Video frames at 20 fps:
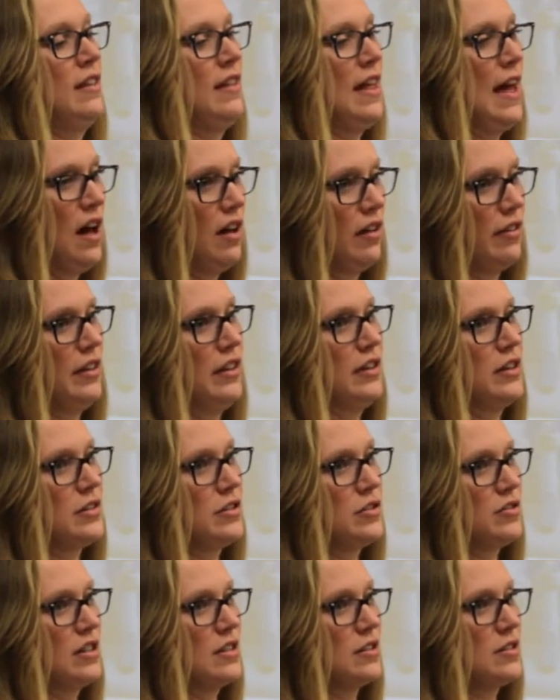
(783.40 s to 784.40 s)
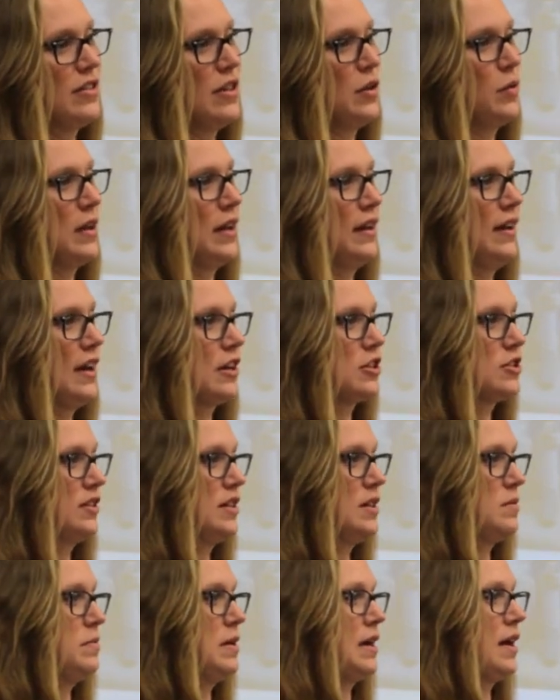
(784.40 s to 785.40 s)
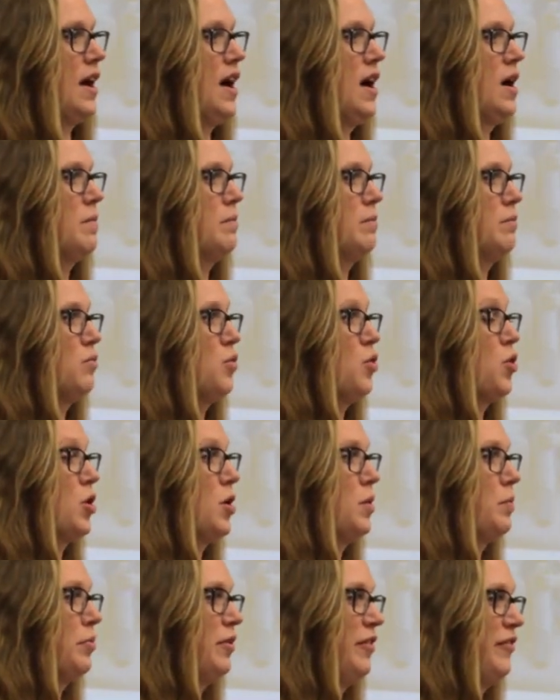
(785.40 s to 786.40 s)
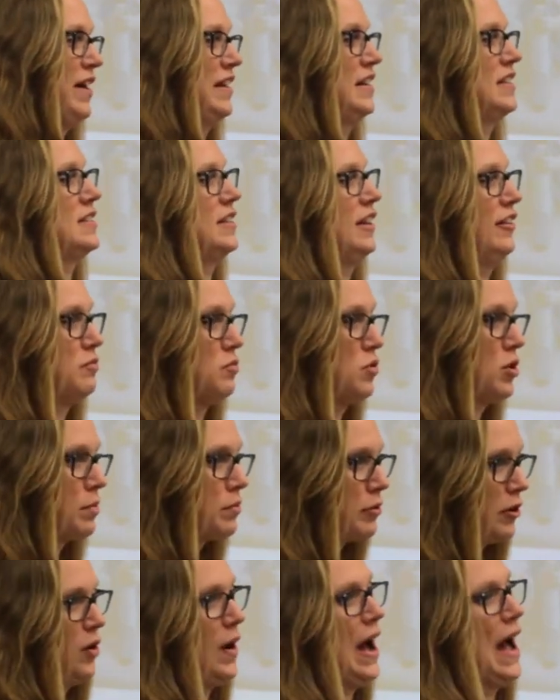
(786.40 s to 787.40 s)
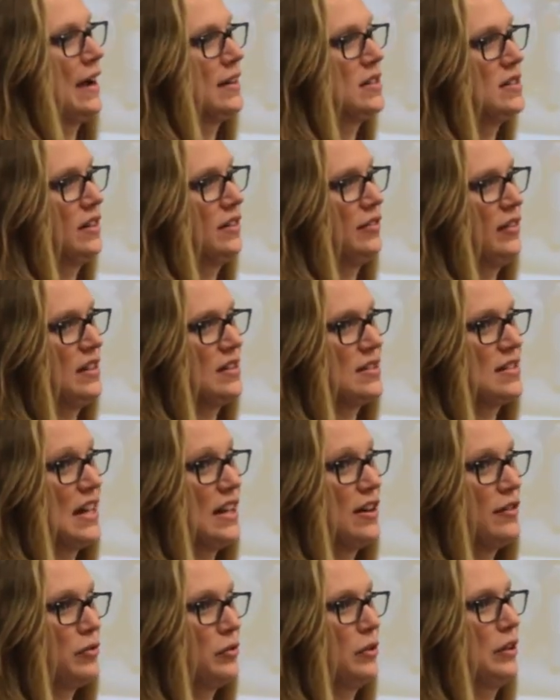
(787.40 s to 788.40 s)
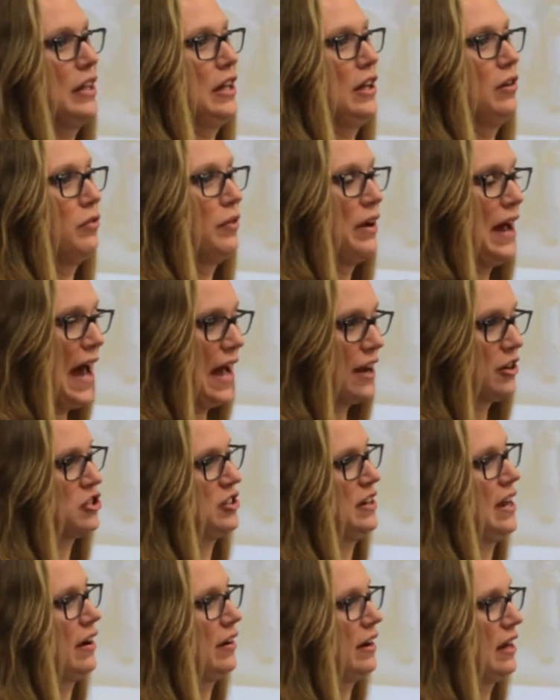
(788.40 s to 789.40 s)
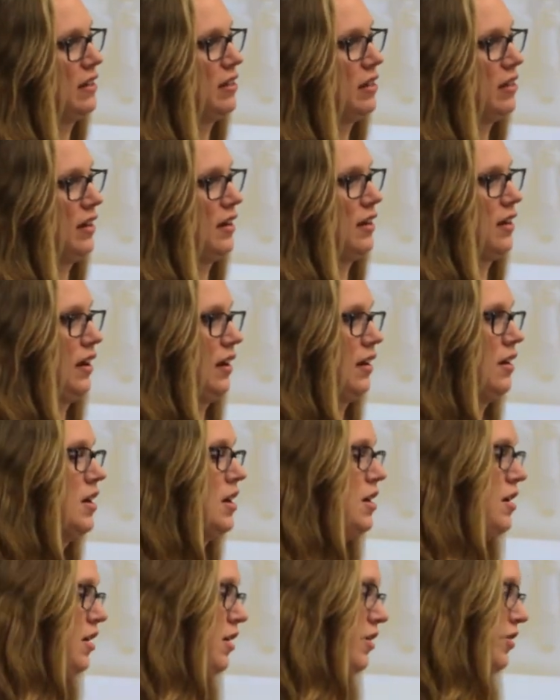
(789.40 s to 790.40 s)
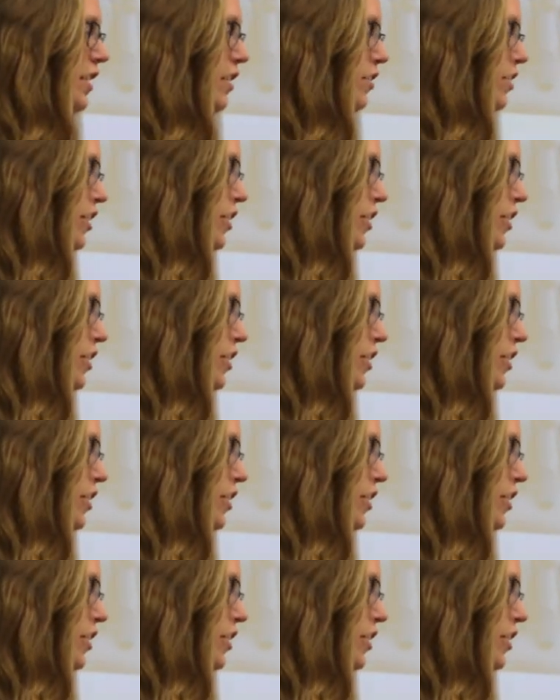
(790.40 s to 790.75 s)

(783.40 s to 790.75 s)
the health industry, so that we can actually become more preventive, more proactive, instead of really reactionary and thinking that